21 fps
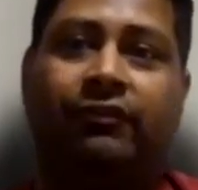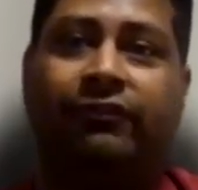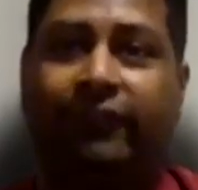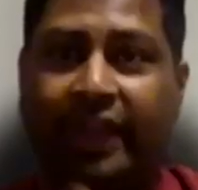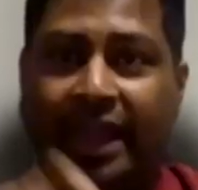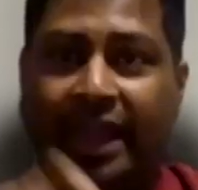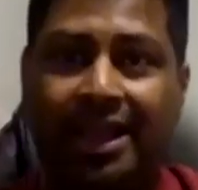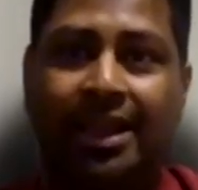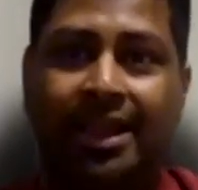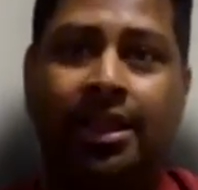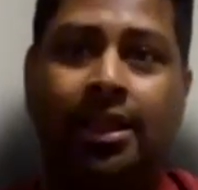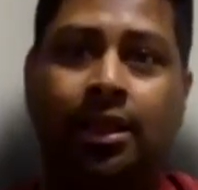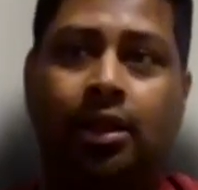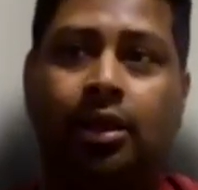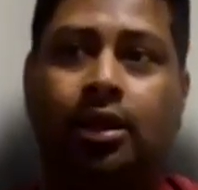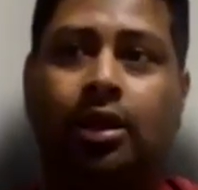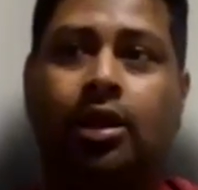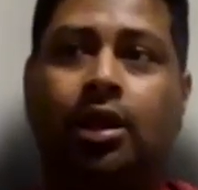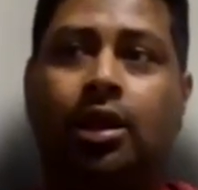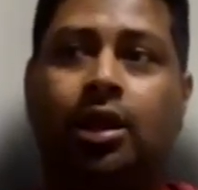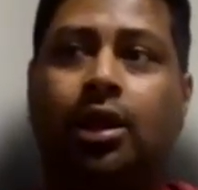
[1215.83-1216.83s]
faring
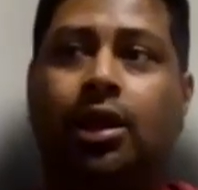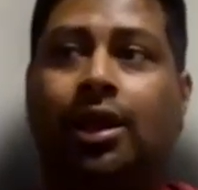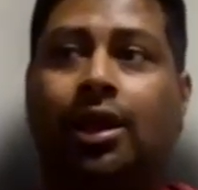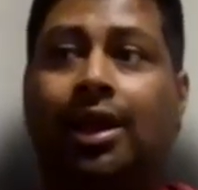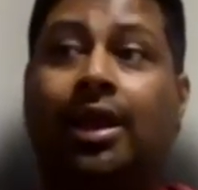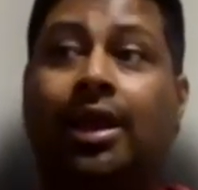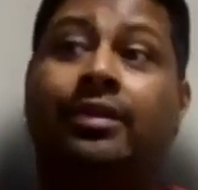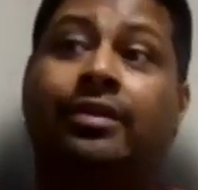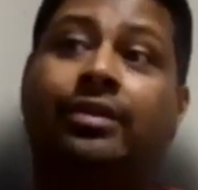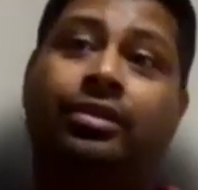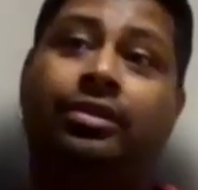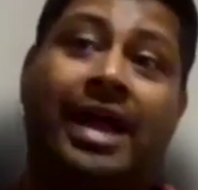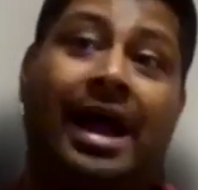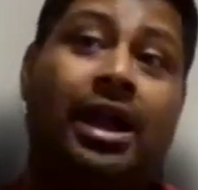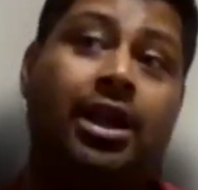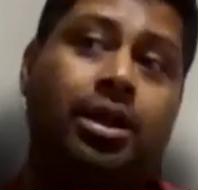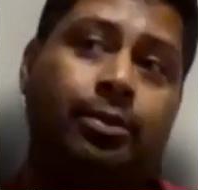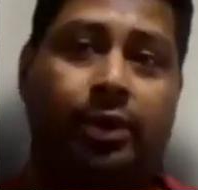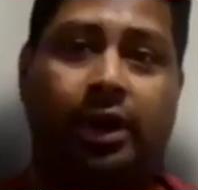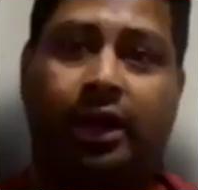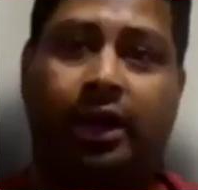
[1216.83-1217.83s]
in
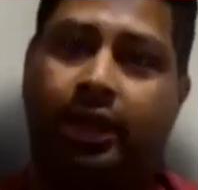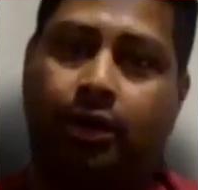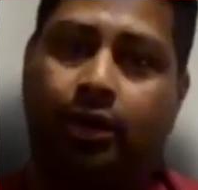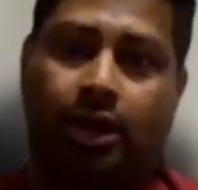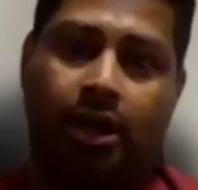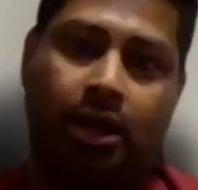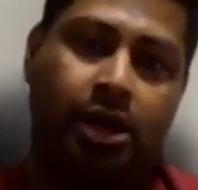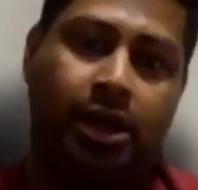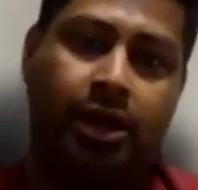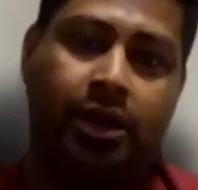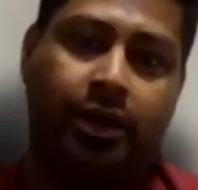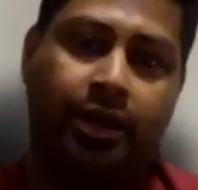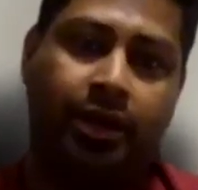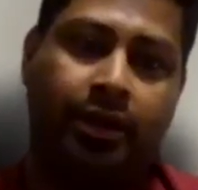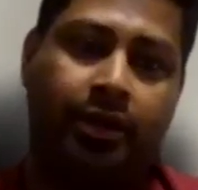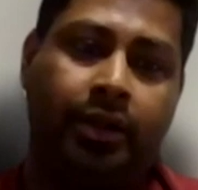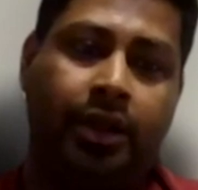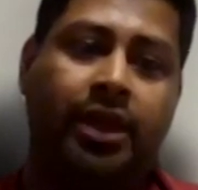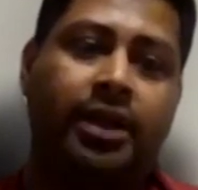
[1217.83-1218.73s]
that particular country.